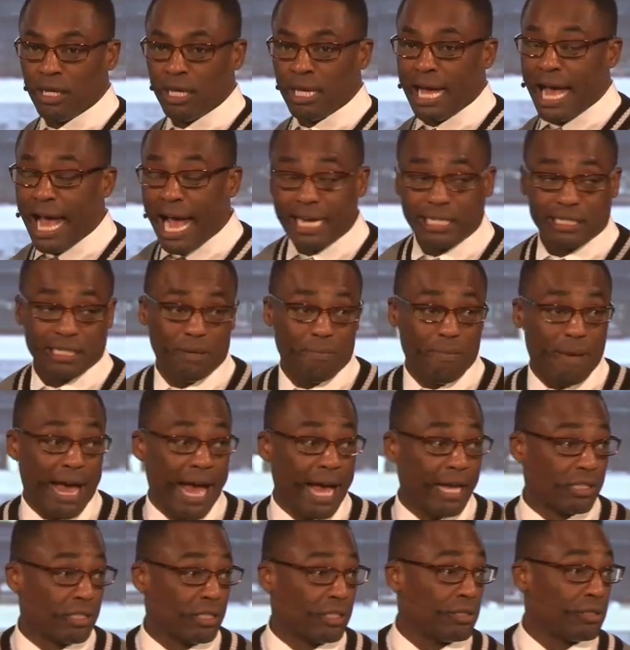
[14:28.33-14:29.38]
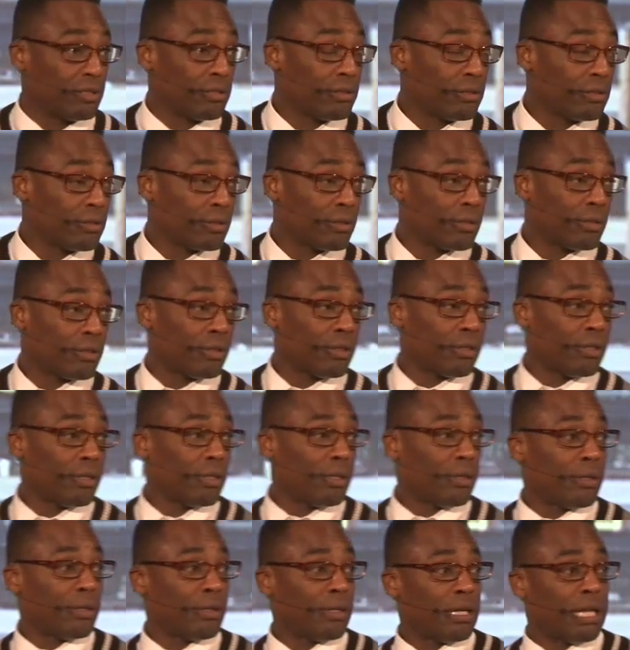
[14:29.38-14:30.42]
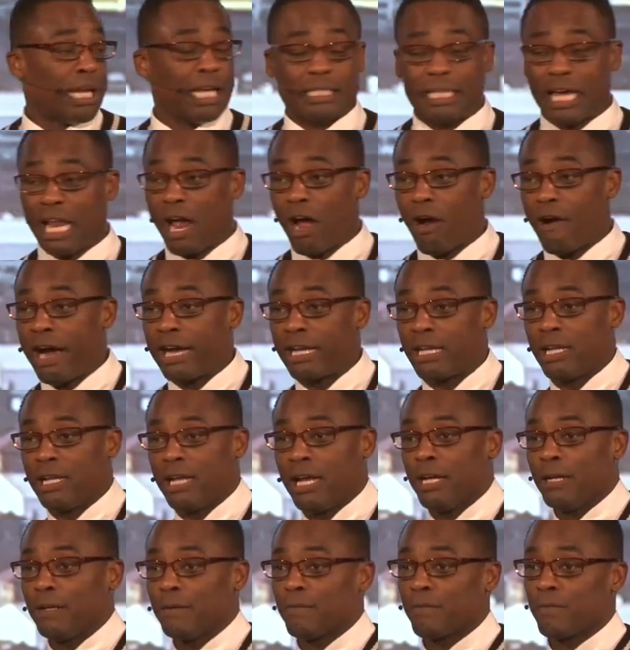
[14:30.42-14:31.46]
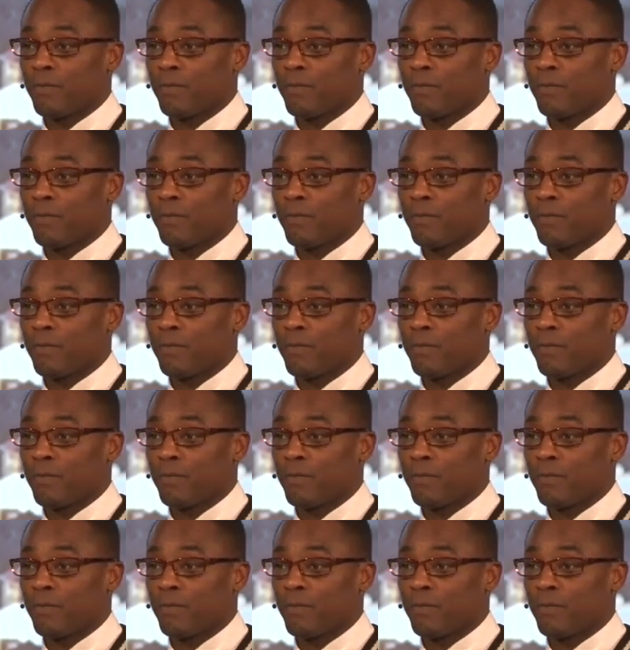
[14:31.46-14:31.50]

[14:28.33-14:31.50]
actually match. Is that all right today?